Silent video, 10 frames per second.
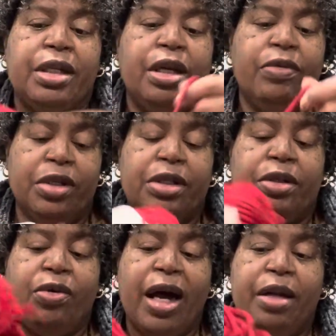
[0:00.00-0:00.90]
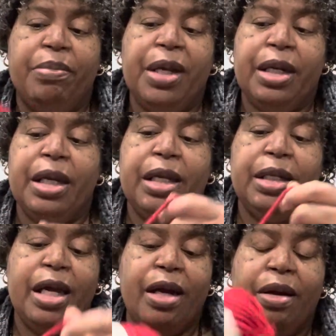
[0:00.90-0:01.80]
was quite a bit in
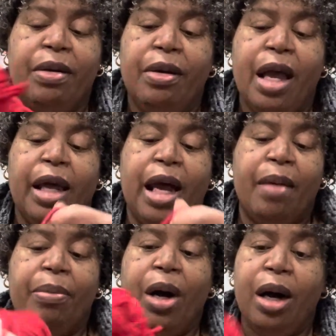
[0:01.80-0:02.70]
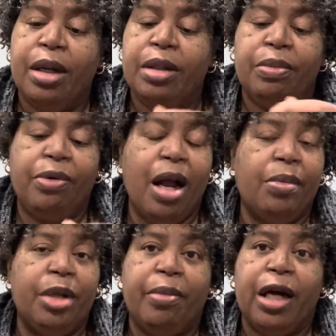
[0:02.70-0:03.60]
there, and I bought
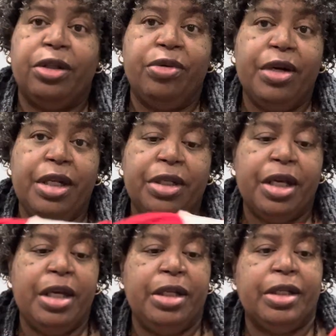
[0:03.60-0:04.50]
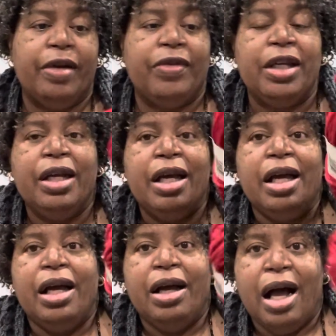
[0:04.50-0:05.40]
probably about 20 skeins of it.
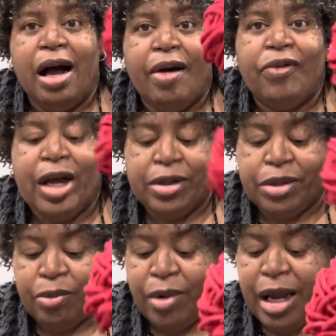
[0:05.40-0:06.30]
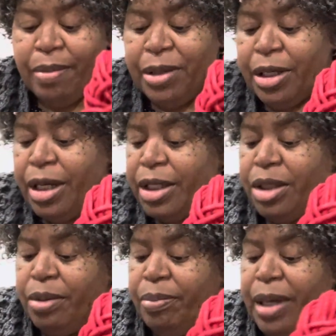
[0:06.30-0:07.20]
I found some red because
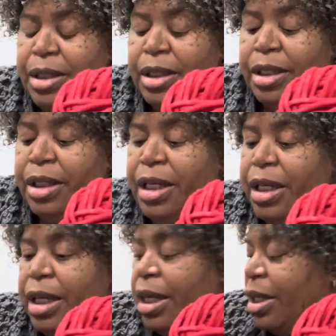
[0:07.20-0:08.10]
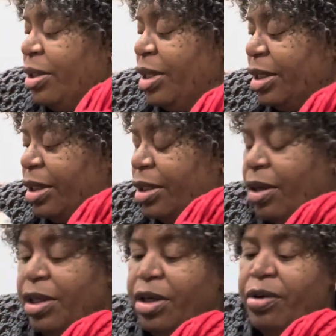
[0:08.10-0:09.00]
basically this is
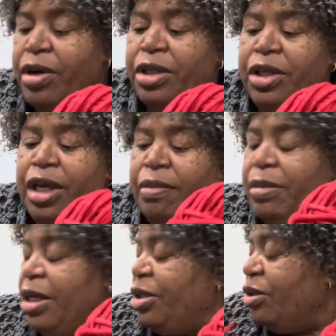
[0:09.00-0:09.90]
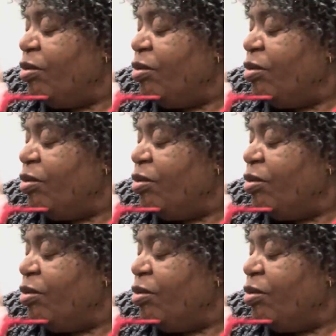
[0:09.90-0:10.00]
only going to get me to